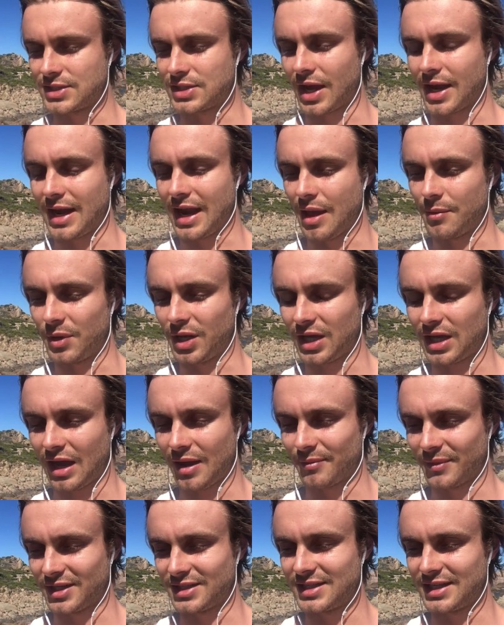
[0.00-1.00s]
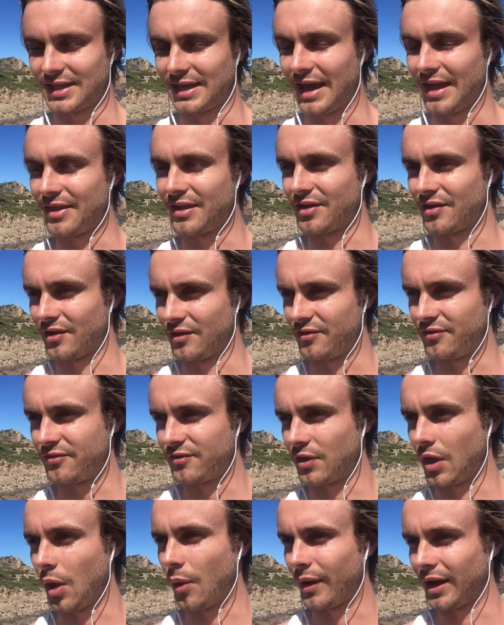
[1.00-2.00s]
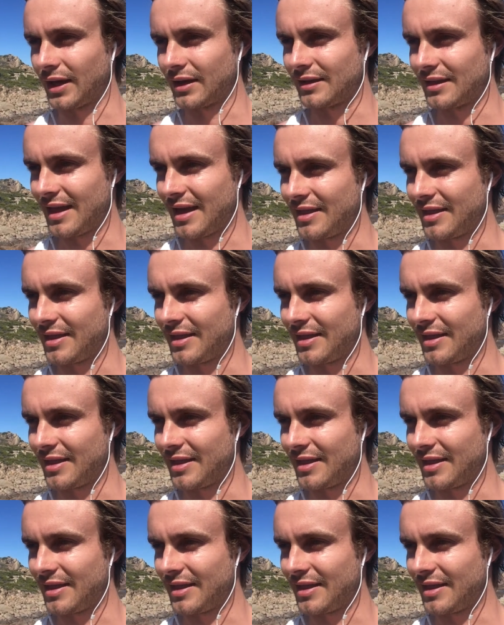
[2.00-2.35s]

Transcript: dynamic coming together and flowing.